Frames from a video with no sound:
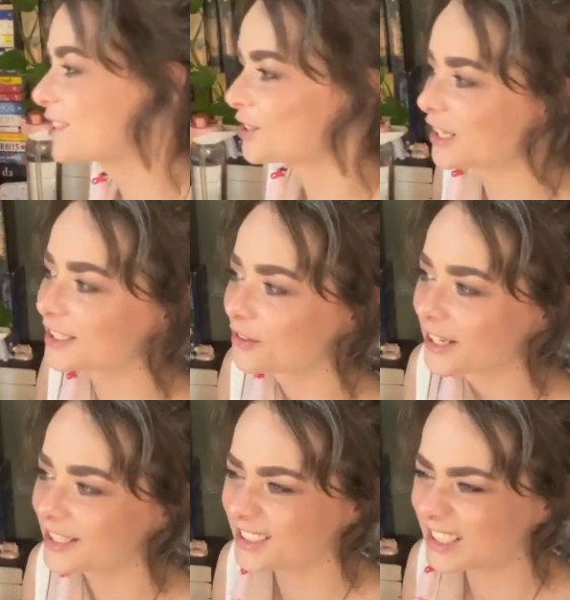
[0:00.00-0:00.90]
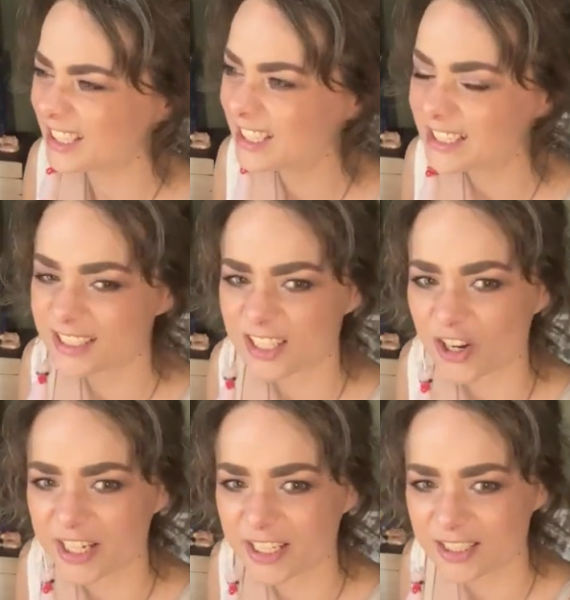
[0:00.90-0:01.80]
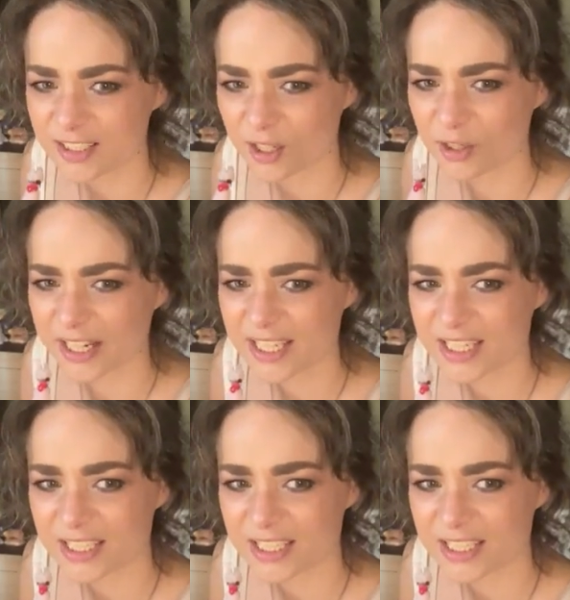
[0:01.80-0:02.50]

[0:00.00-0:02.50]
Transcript: it's too late already. Sorry. Oh, I hate